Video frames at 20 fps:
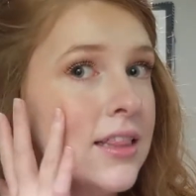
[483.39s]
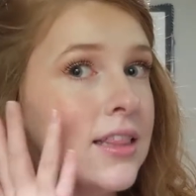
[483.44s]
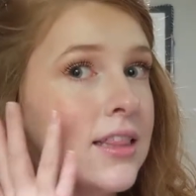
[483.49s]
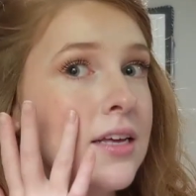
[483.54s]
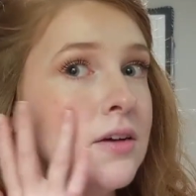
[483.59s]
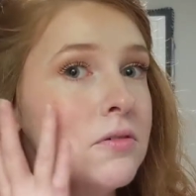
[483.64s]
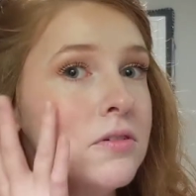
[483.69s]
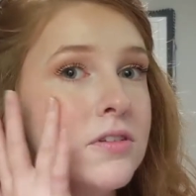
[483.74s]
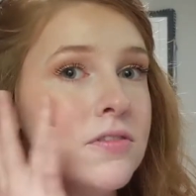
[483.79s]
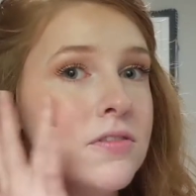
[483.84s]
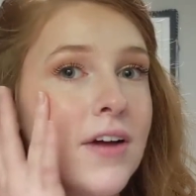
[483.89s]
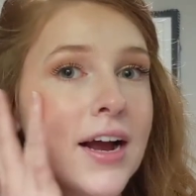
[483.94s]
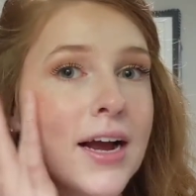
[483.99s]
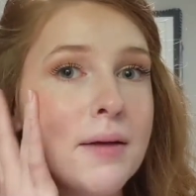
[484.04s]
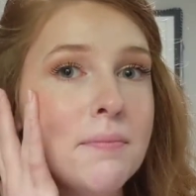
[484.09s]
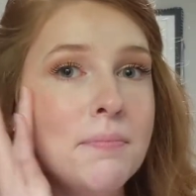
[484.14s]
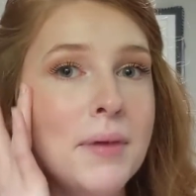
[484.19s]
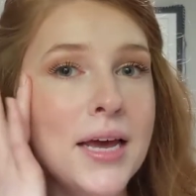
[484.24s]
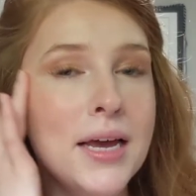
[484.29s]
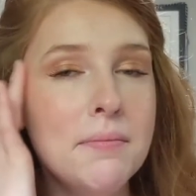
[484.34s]
it was very
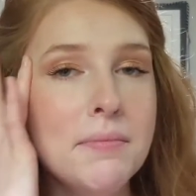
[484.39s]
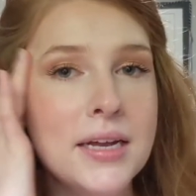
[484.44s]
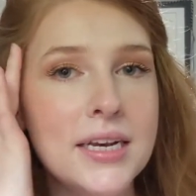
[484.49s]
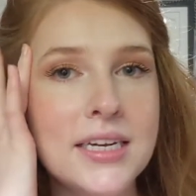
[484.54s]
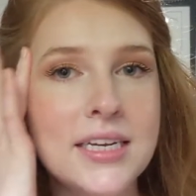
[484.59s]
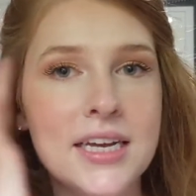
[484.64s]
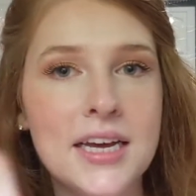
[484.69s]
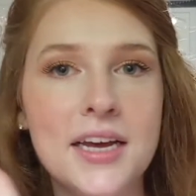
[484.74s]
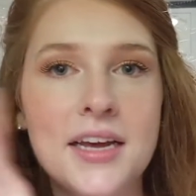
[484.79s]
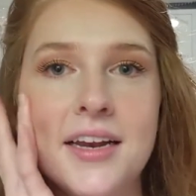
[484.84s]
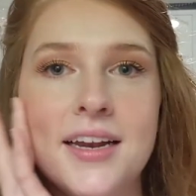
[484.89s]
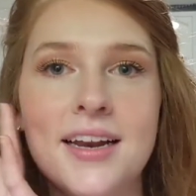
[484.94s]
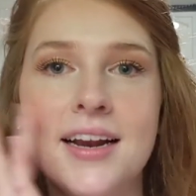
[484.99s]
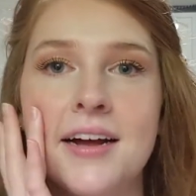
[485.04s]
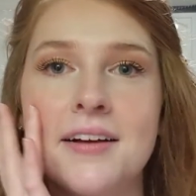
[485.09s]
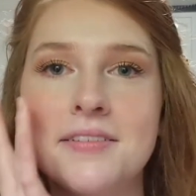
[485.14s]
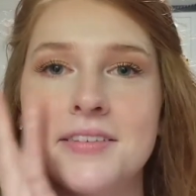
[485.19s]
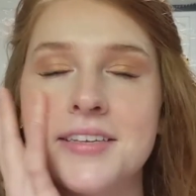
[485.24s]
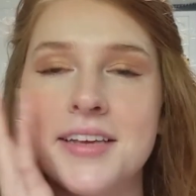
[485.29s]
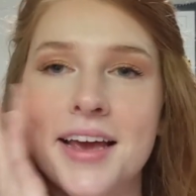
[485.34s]
pigmented, and
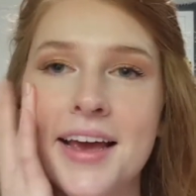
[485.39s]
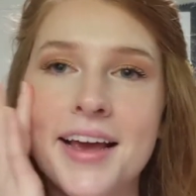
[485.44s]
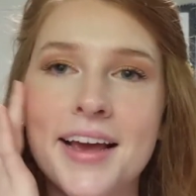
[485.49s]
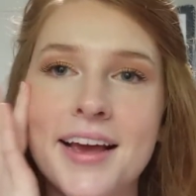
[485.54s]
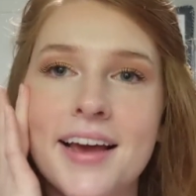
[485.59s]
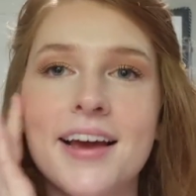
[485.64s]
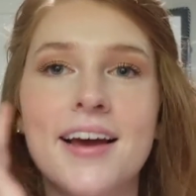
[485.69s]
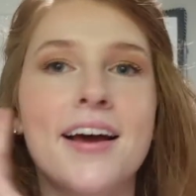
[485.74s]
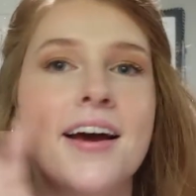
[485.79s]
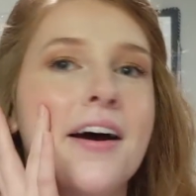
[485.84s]
I was like,